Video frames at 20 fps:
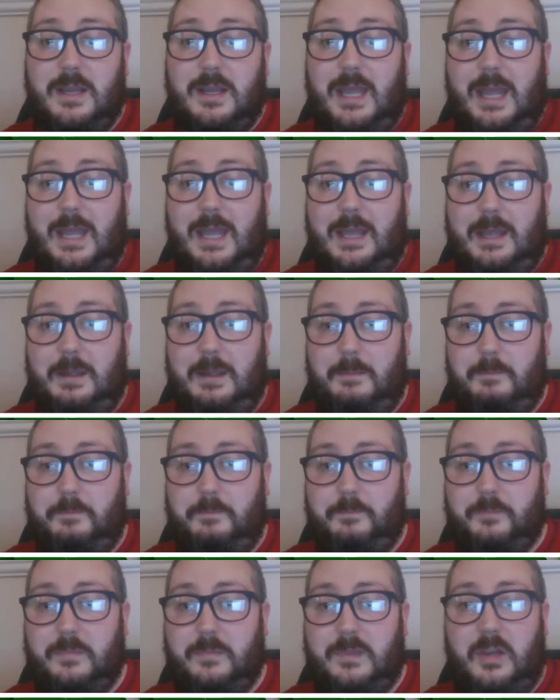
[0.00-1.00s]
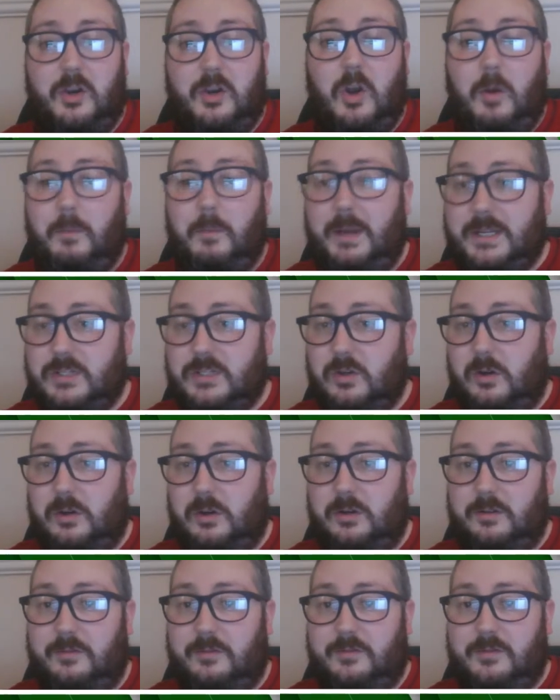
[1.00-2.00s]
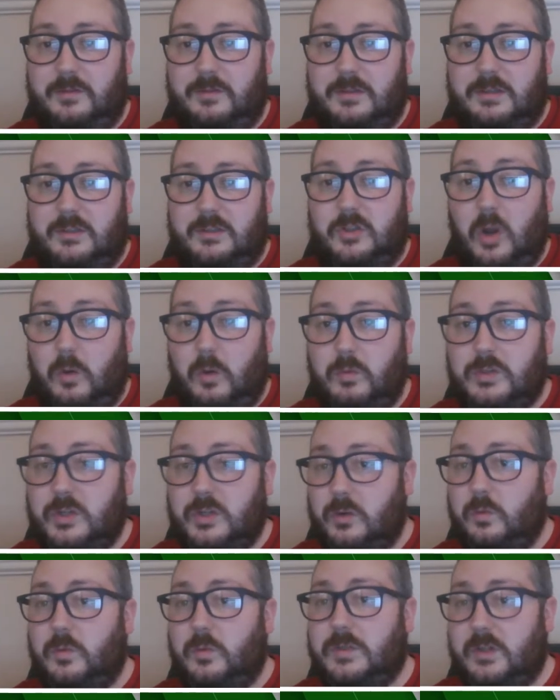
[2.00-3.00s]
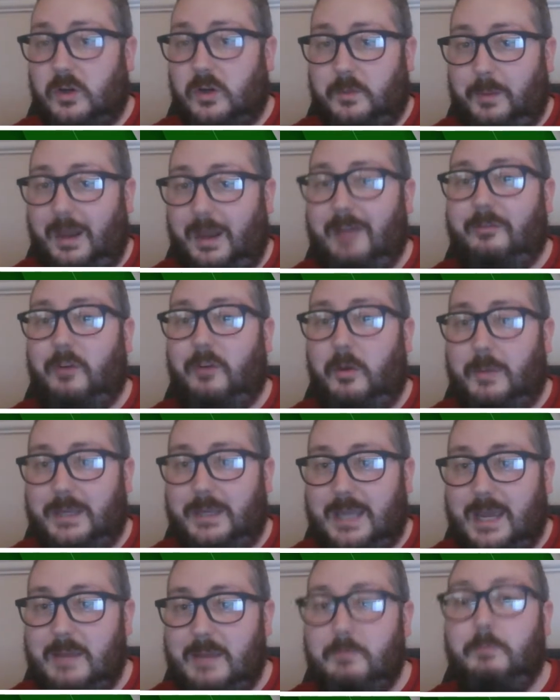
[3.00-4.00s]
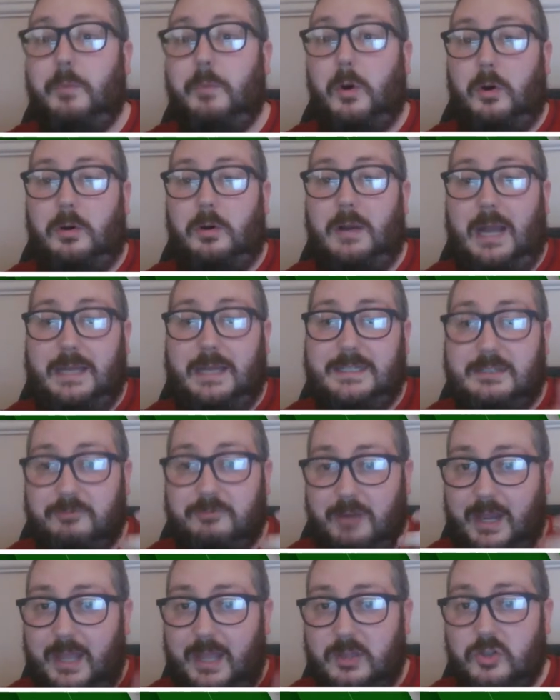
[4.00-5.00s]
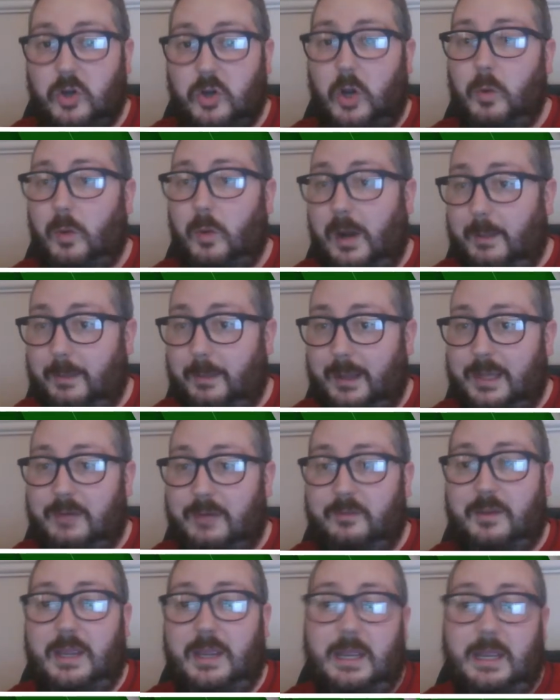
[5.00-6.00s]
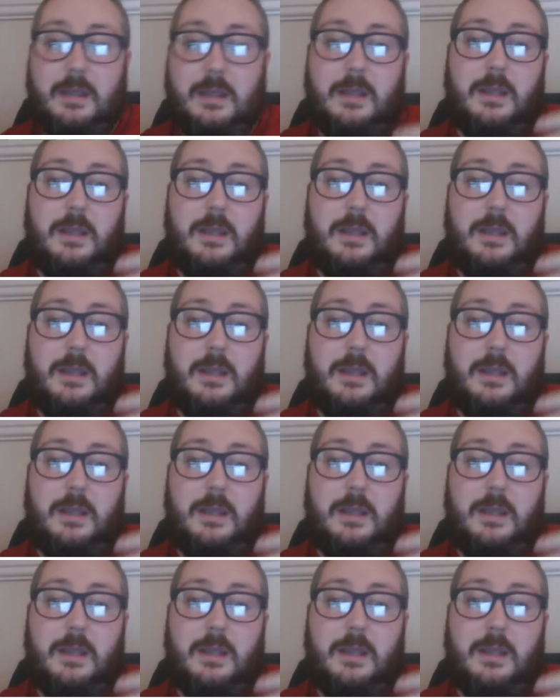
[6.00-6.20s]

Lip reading: They're not my sort of go-to sort of platformer game, but I did really enjoy what I played of it.